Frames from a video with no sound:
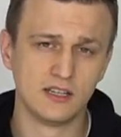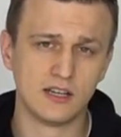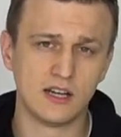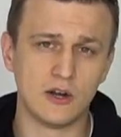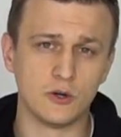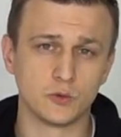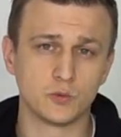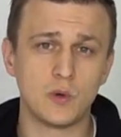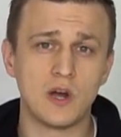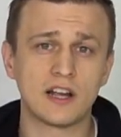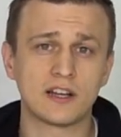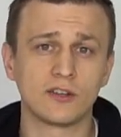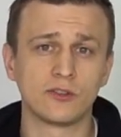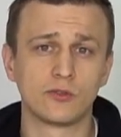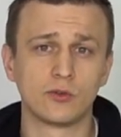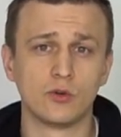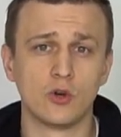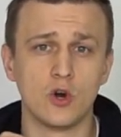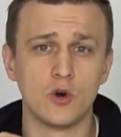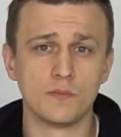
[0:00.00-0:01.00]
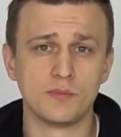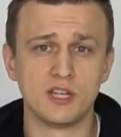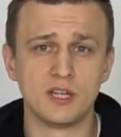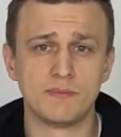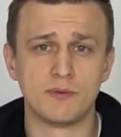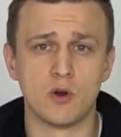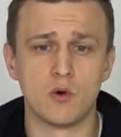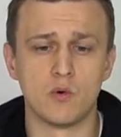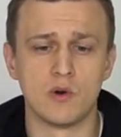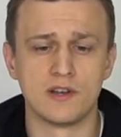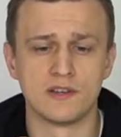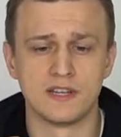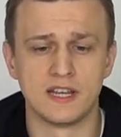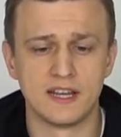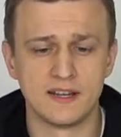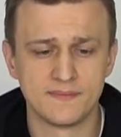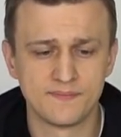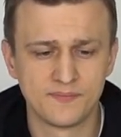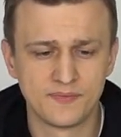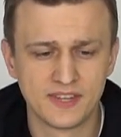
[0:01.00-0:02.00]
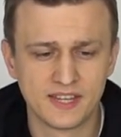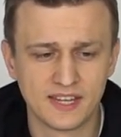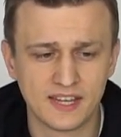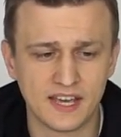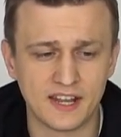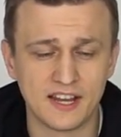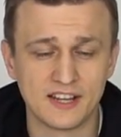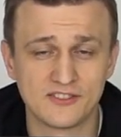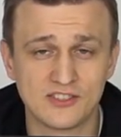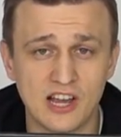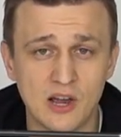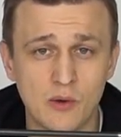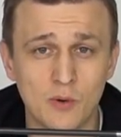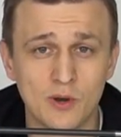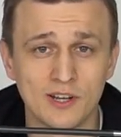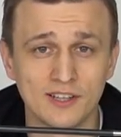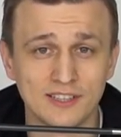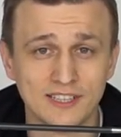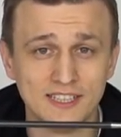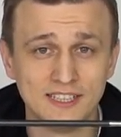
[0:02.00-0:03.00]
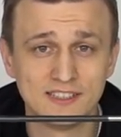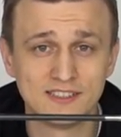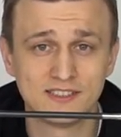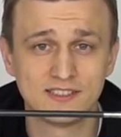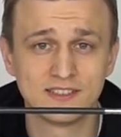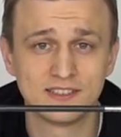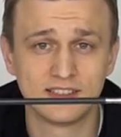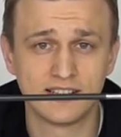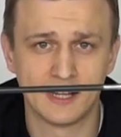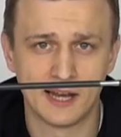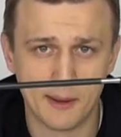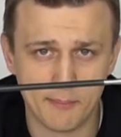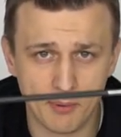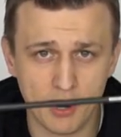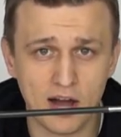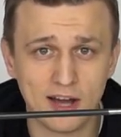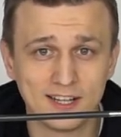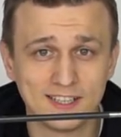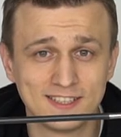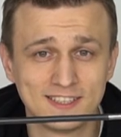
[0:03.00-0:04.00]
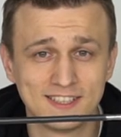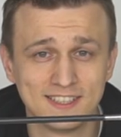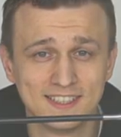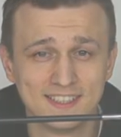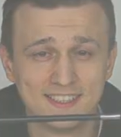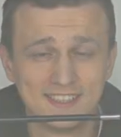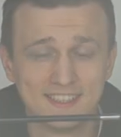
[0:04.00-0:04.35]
I was walking through Home Depot one day, and I saw one of these, and I bought it,